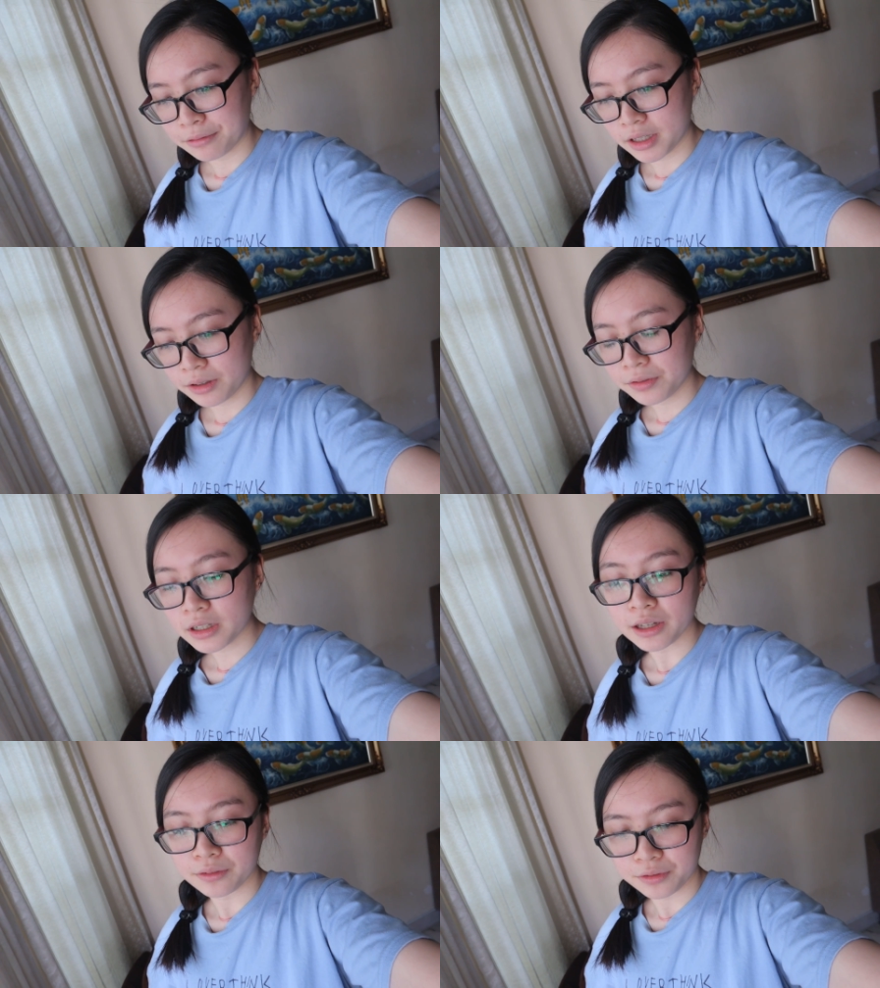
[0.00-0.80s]
I really feel
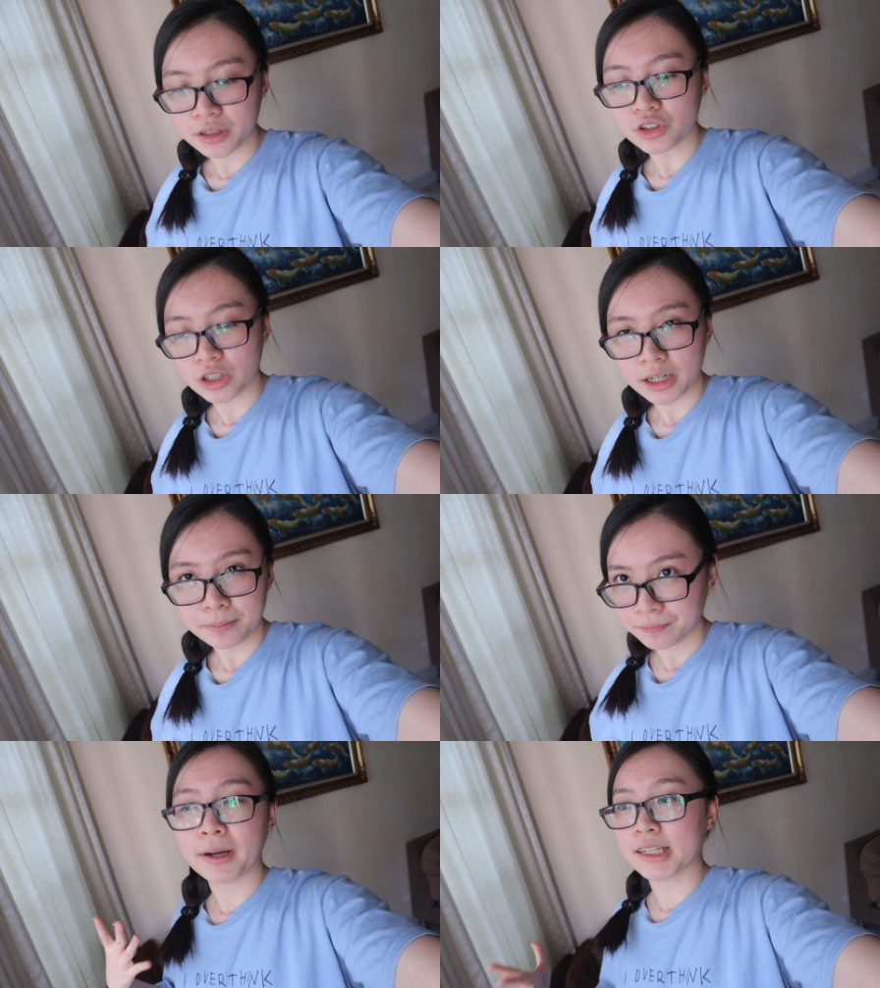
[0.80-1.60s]
like finishing
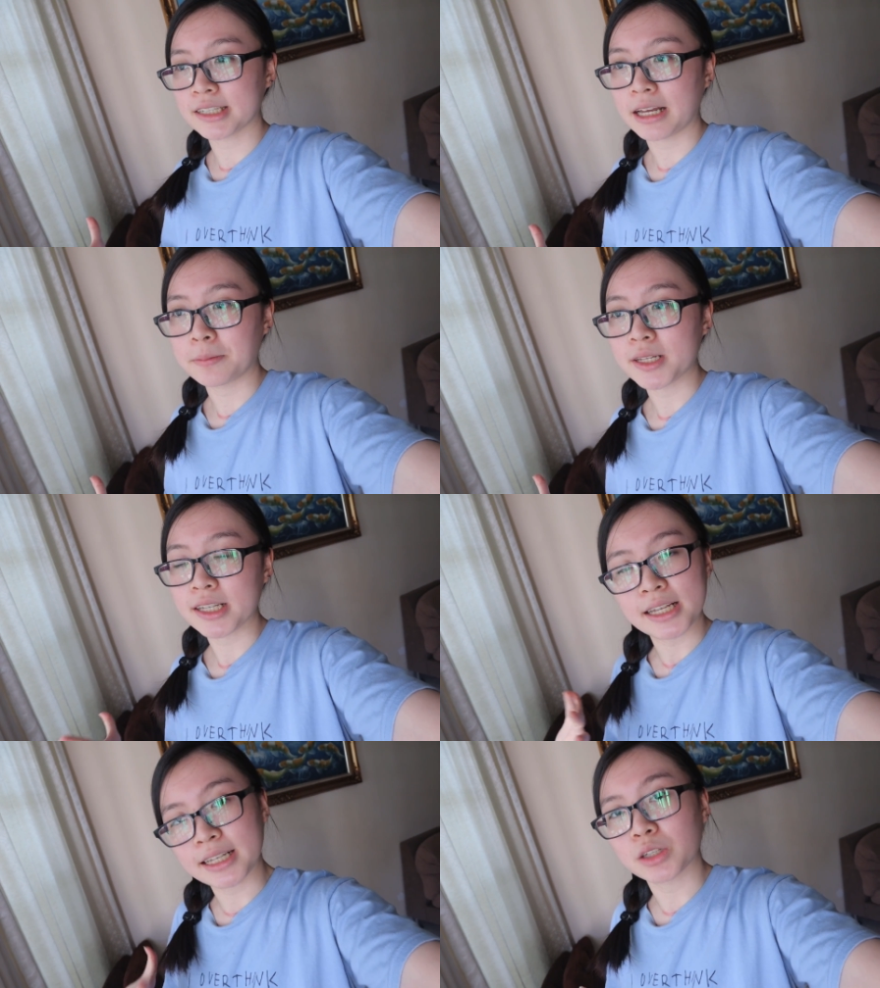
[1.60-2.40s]
up my assignments,
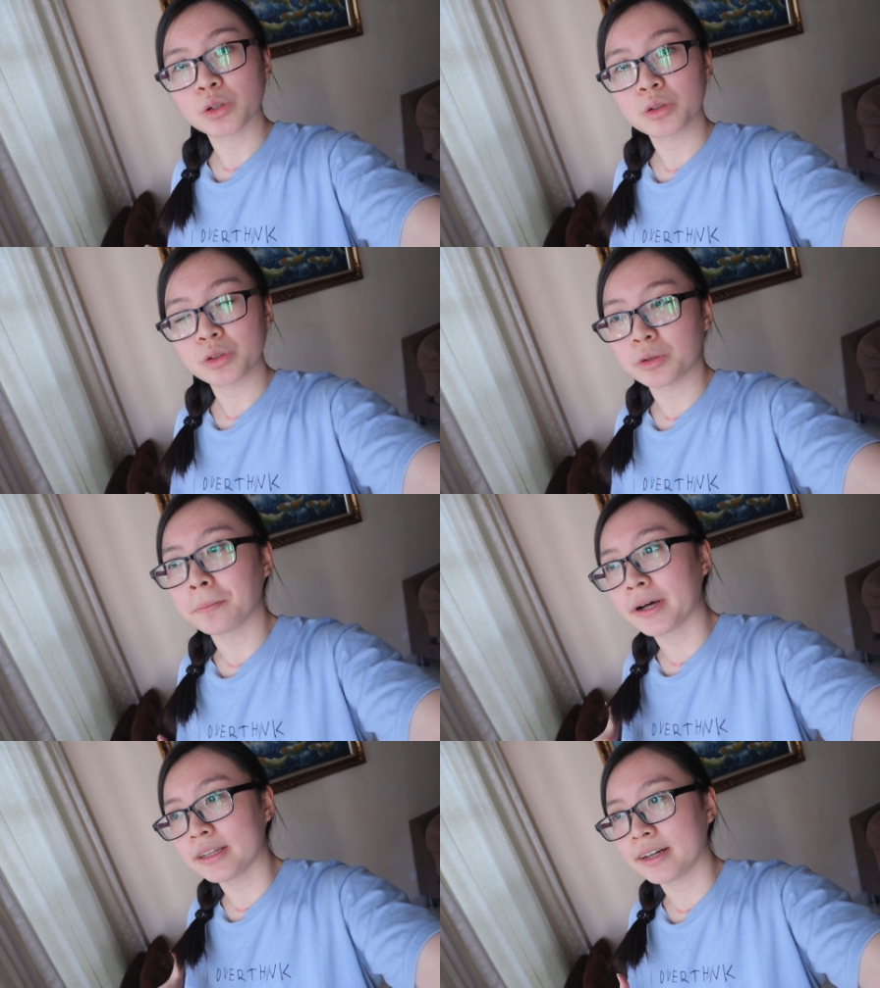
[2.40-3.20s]
as I told you,
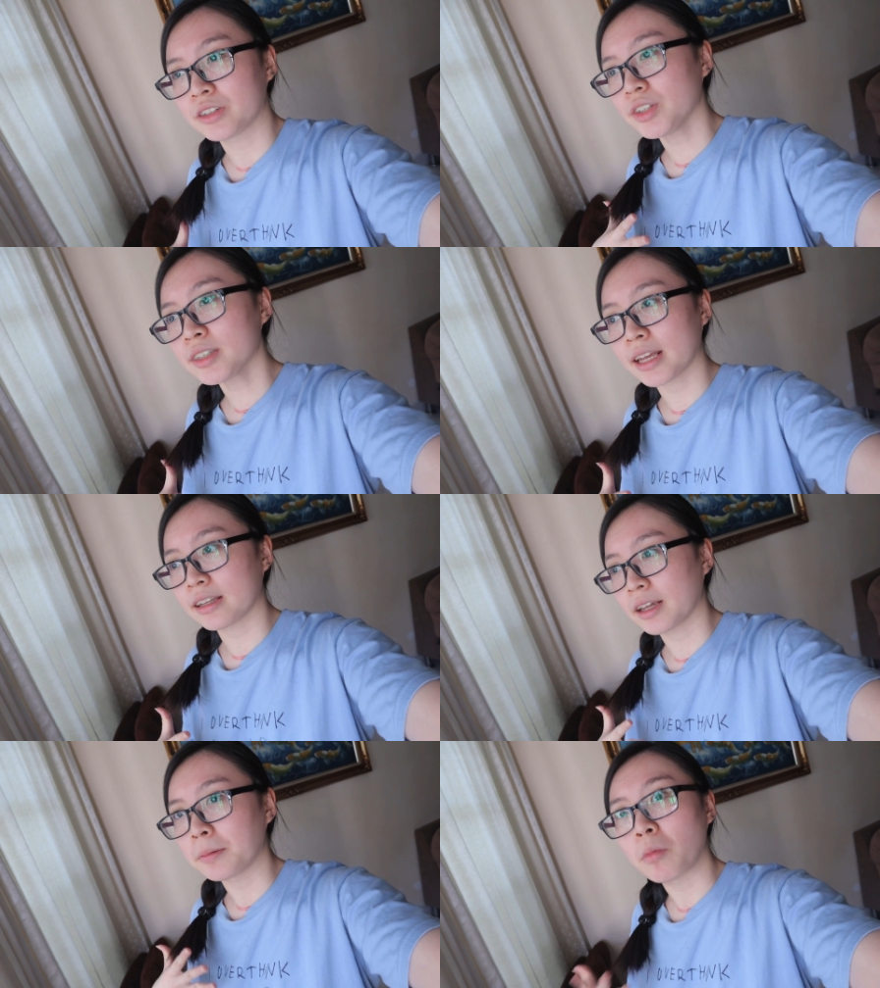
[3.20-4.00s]
but they're just
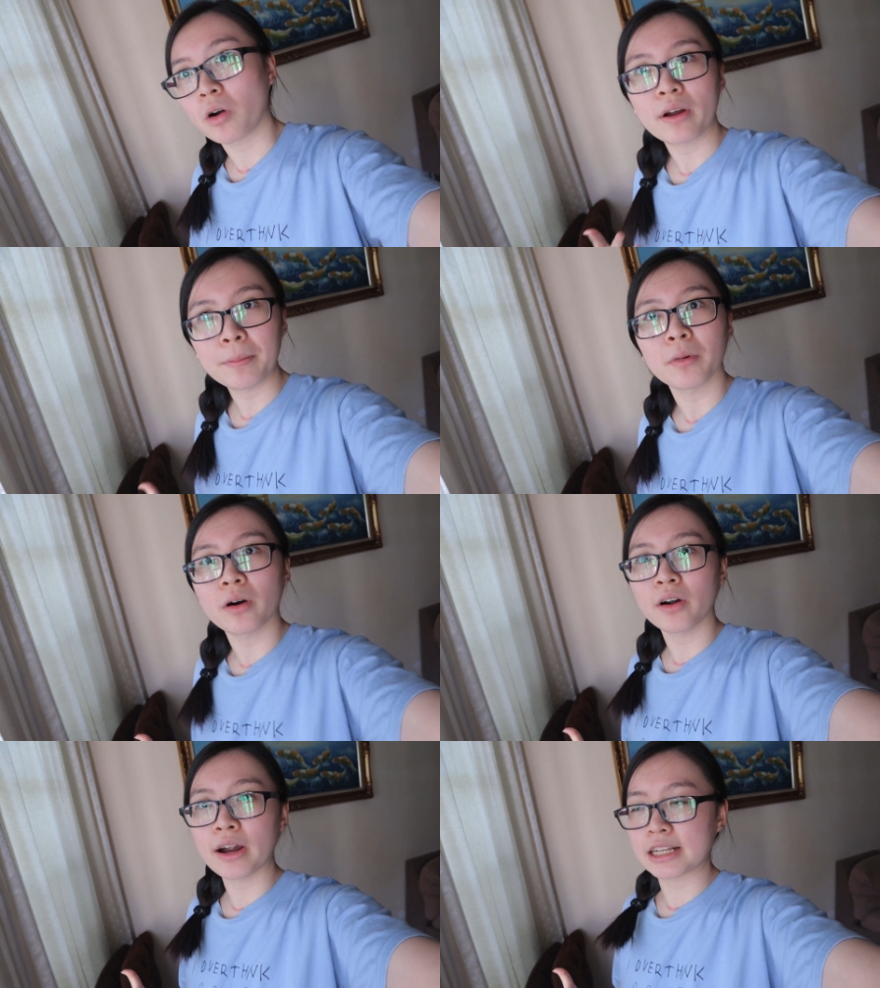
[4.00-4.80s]
getting more and
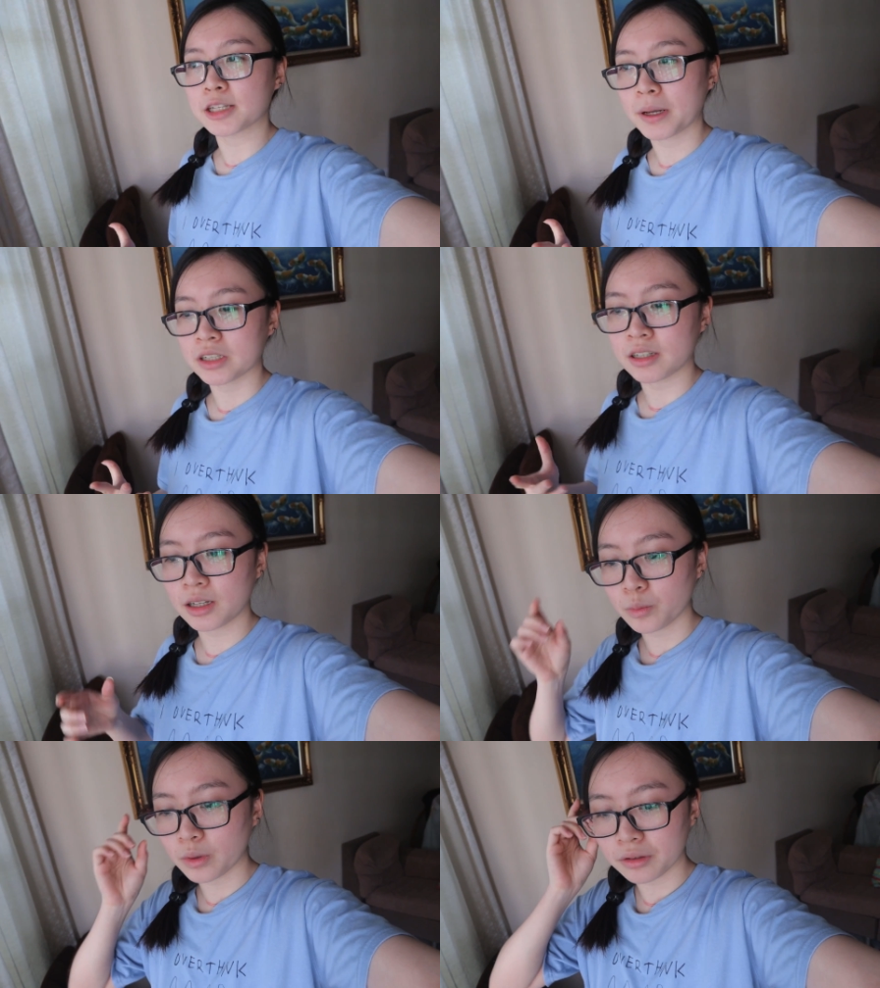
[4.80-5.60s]
more,
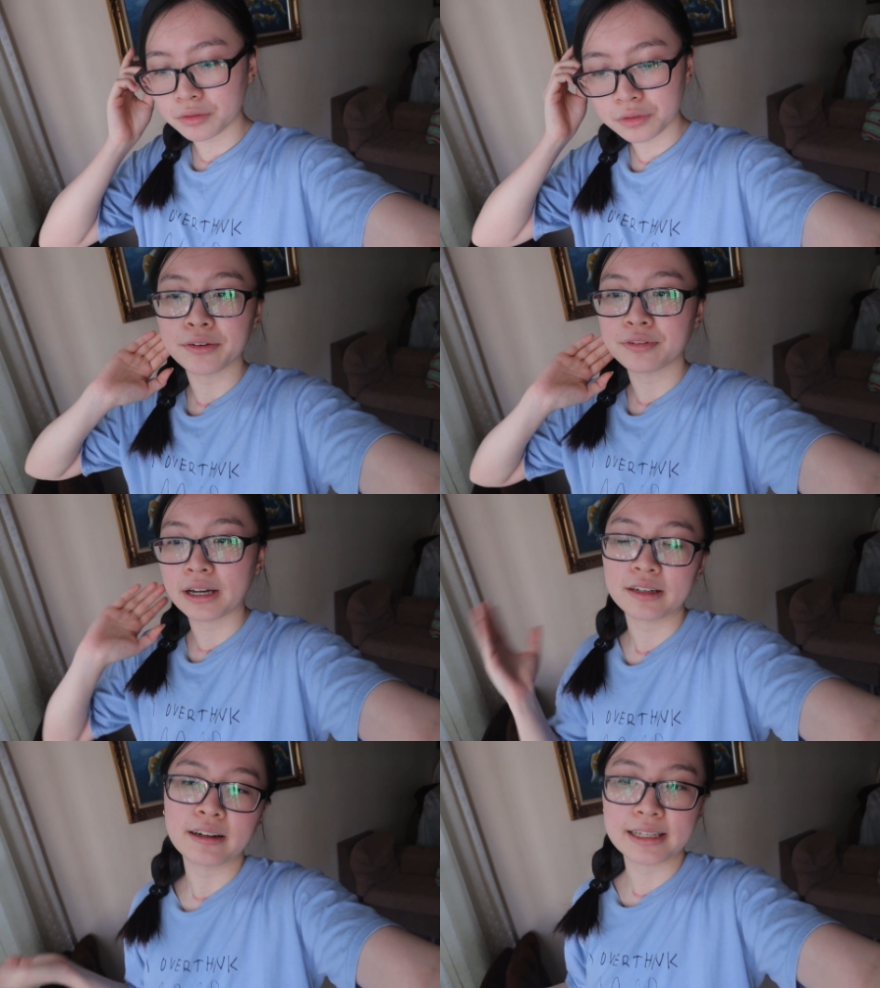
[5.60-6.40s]
especially with the
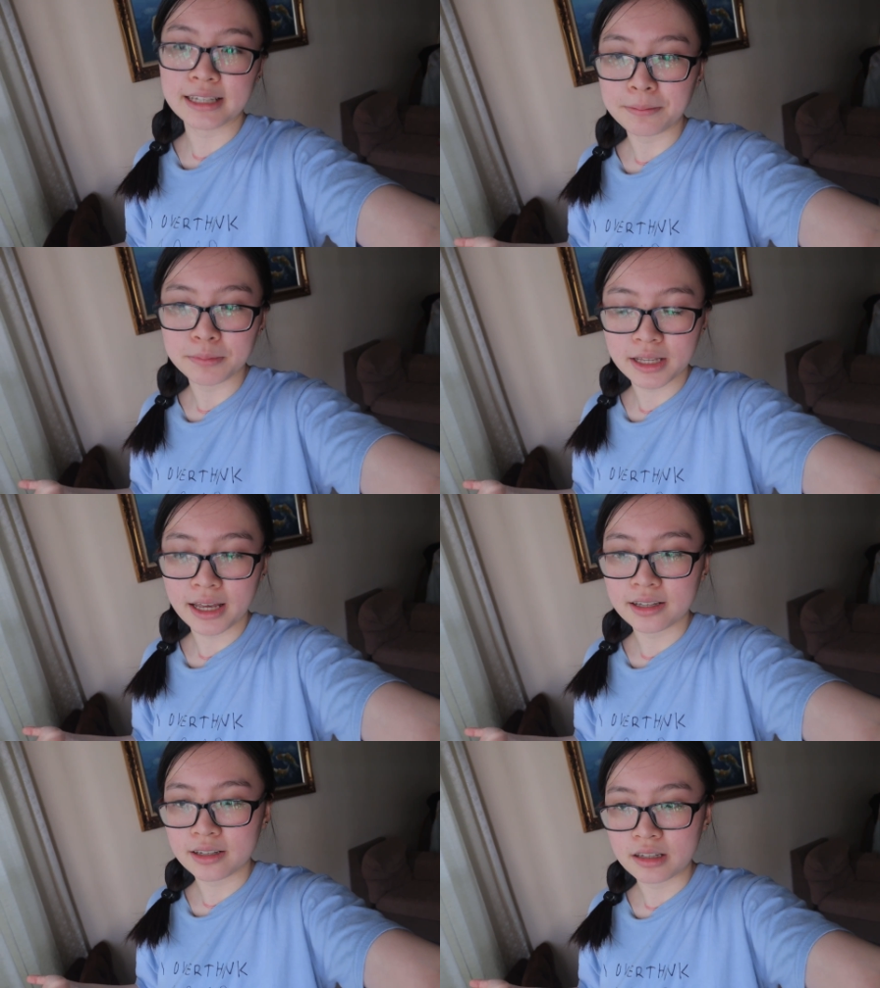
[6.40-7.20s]
final exams
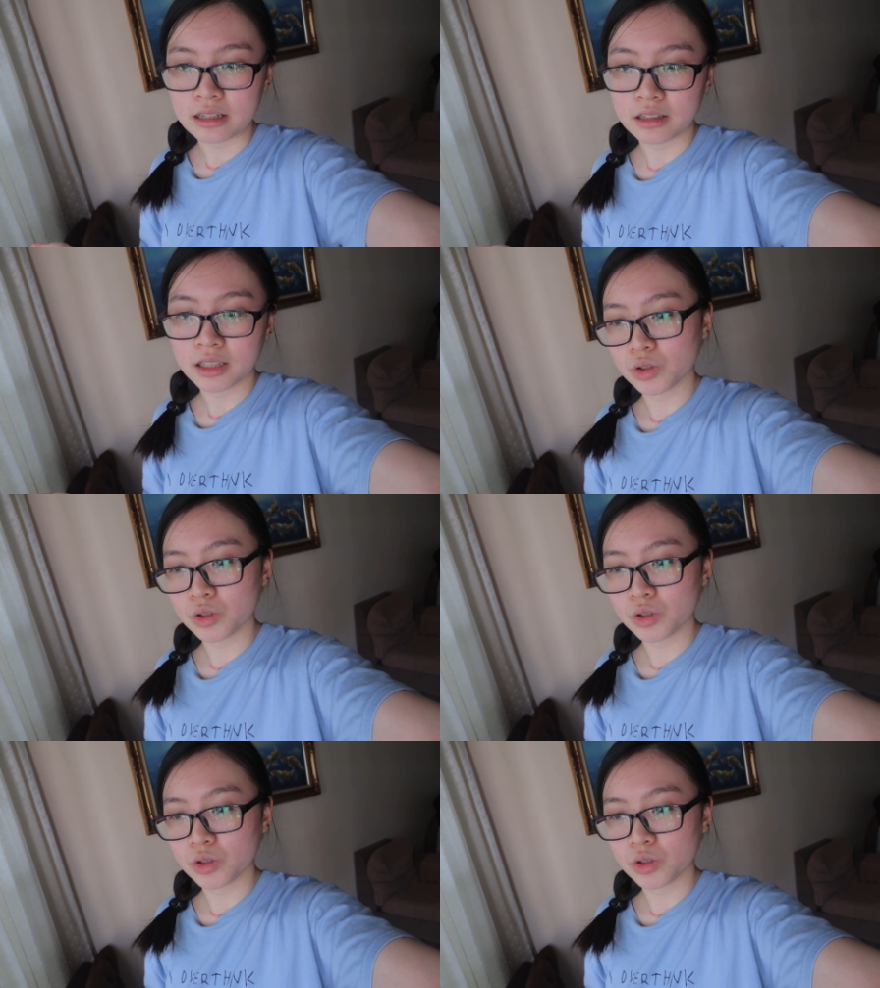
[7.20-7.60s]
cancelled.